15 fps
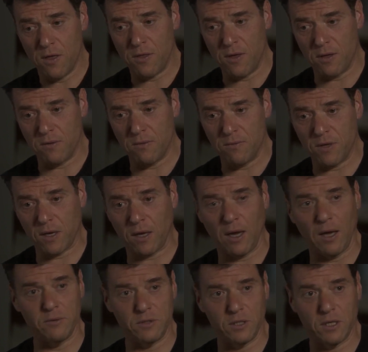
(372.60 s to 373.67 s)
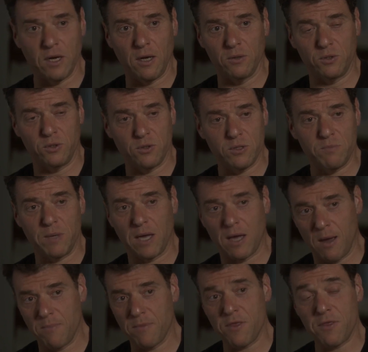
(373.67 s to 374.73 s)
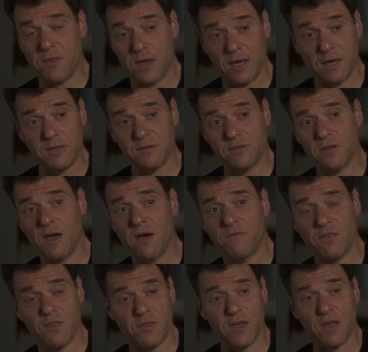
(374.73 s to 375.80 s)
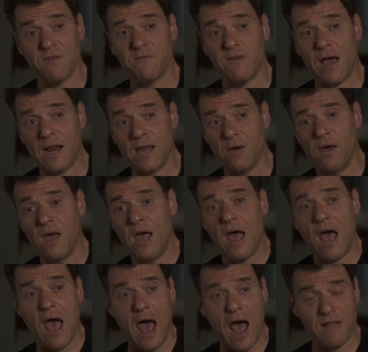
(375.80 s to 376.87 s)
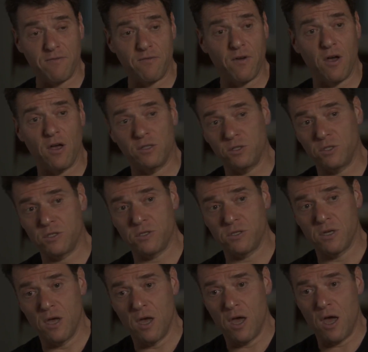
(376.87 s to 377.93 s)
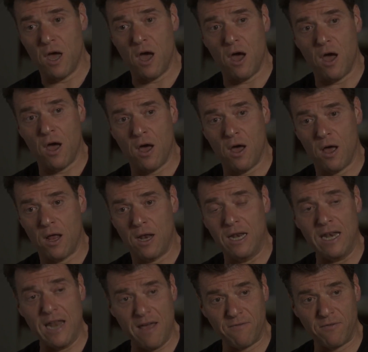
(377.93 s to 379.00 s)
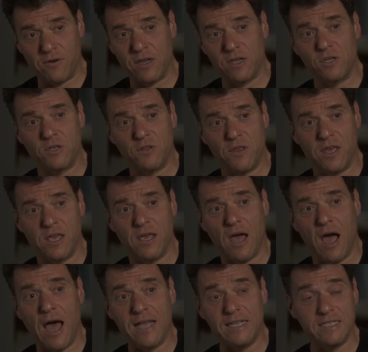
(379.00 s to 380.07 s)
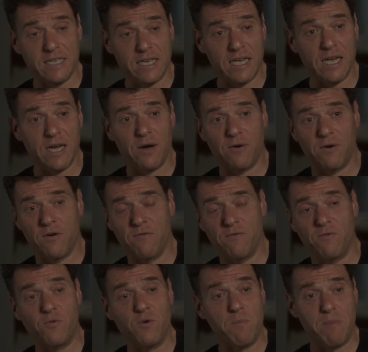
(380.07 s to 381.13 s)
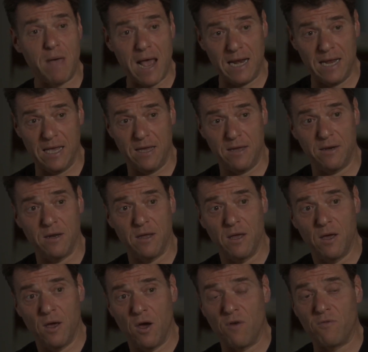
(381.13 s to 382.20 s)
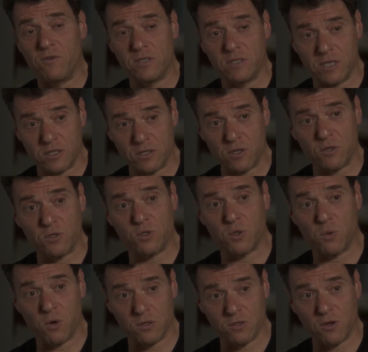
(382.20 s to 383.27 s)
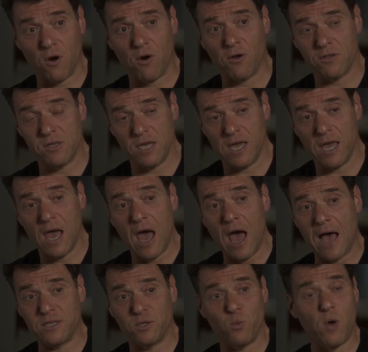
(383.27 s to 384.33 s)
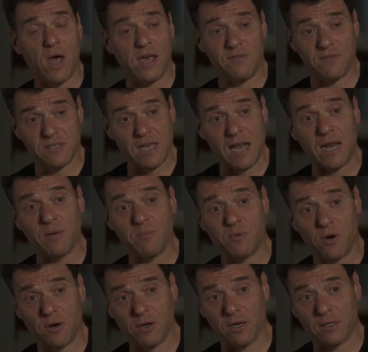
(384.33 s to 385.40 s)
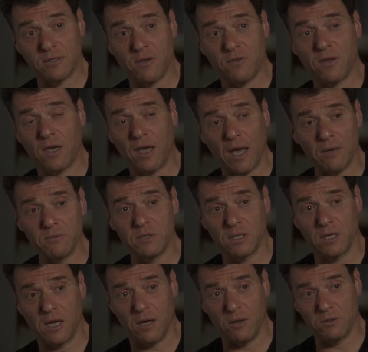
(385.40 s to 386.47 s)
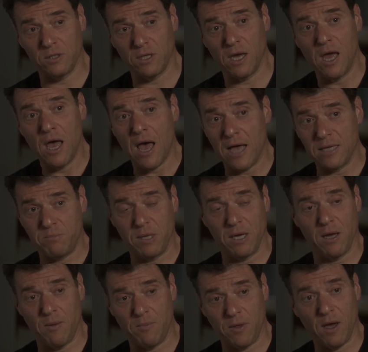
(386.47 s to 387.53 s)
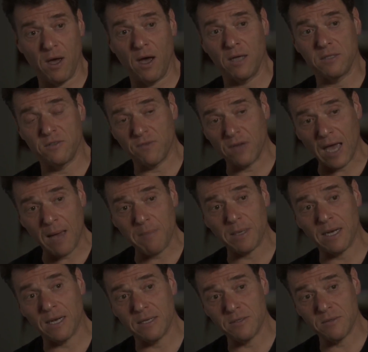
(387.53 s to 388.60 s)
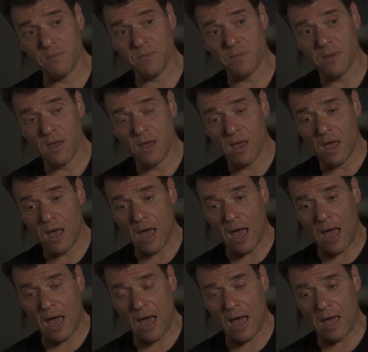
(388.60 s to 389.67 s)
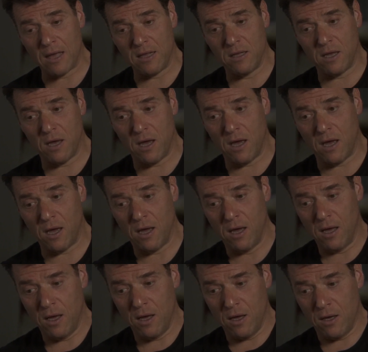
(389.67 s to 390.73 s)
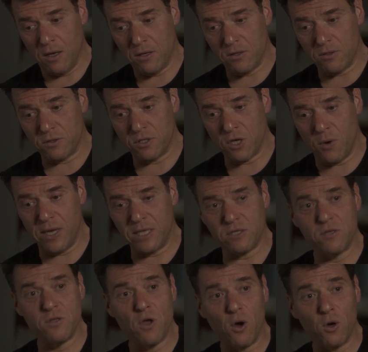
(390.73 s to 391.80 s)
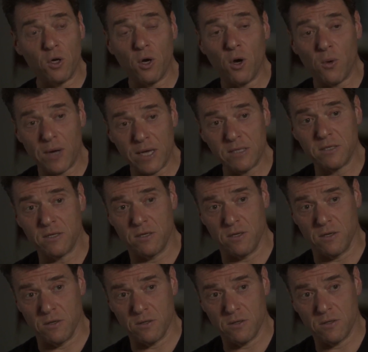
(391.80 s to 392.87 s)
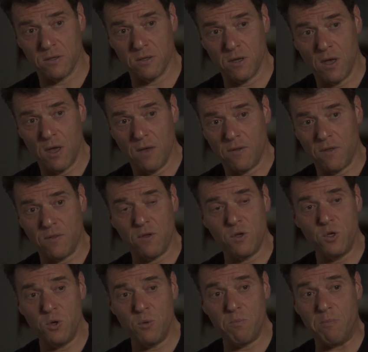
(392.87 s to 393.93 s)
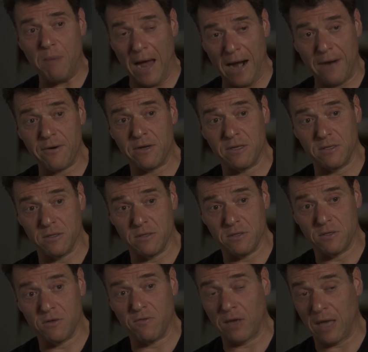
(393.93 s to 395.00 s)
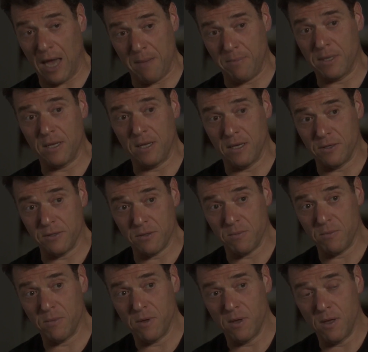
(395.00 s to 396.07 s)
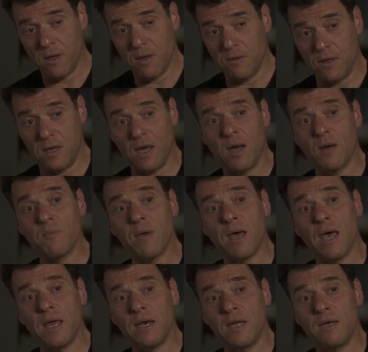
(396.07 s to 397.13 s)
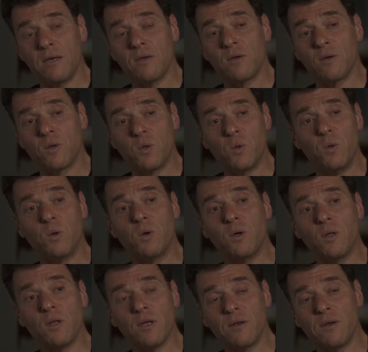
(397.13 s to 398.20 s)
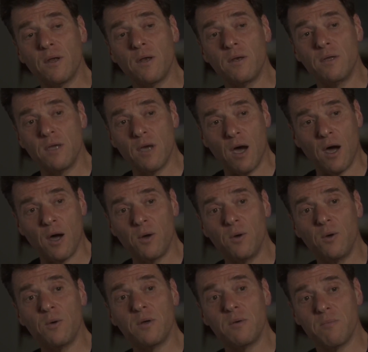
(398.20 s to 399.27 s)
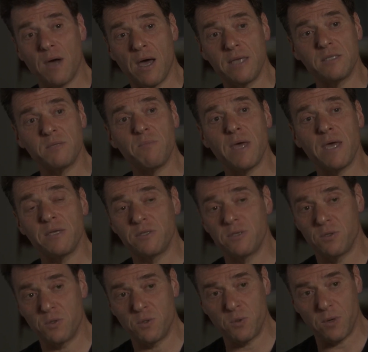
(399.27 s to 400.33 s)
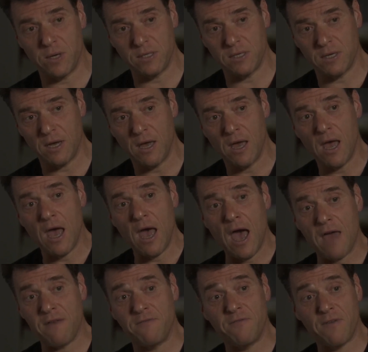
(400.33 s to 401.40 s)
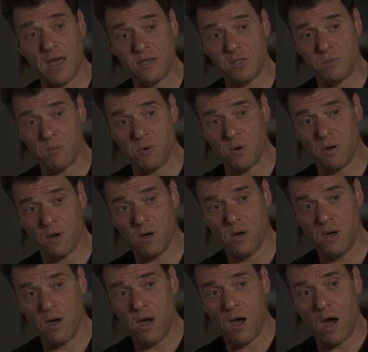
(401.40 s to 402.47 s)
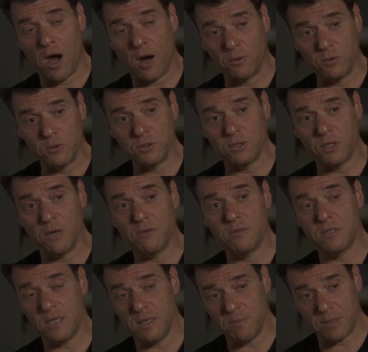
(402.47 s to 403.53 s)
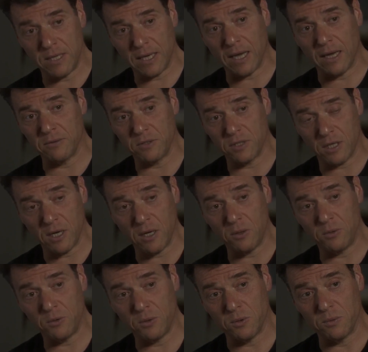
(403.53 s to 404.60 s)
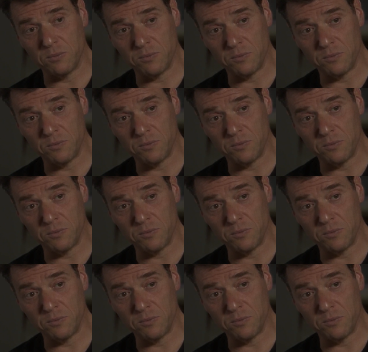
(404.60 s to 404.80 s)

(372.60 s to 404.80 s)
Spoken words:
that the counterculture has become the thing in itself, the thing of value. Adverts leverage the idea of rebellion, of resistance to authority, as a way of selling products. So the counterculture has become the heart of capitalism. And so it's no coincidence that the new barons of capitalism, the young men in Google and Yahoo and MySpace and Twitter and Facebook, are also deeply countercultural.